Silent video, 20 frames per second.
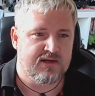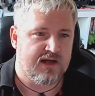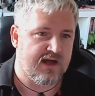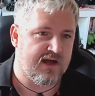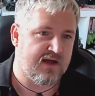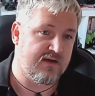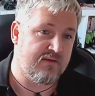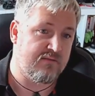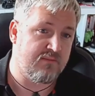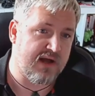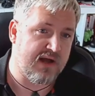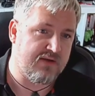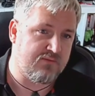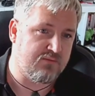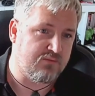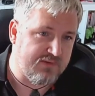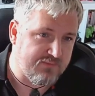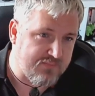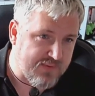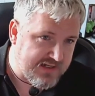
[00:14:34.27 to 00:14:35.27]
Um,
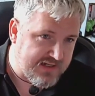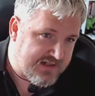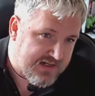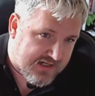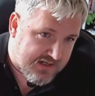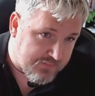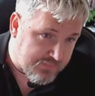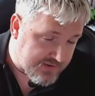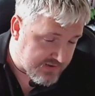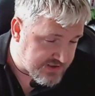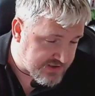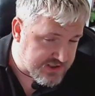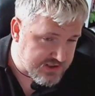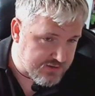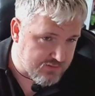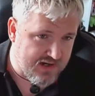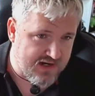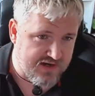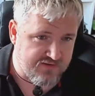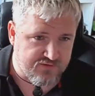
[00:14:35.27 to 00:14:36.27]
and we've been kind of pushed
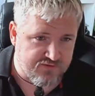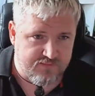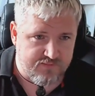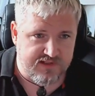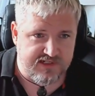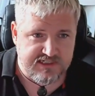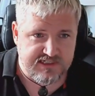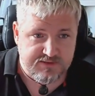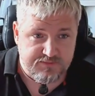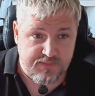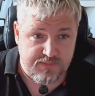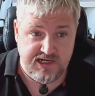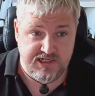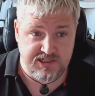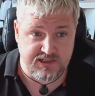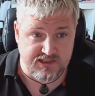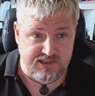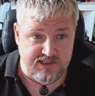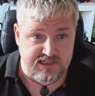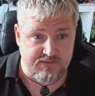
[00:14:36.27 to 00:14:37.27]
away from the
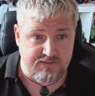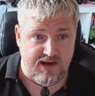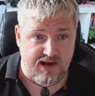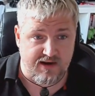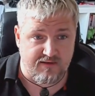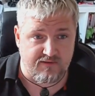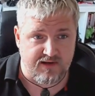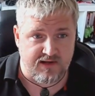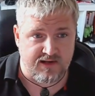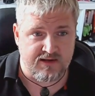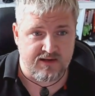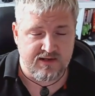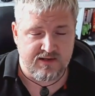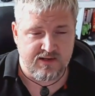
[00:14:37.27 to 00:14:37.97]
specialism area.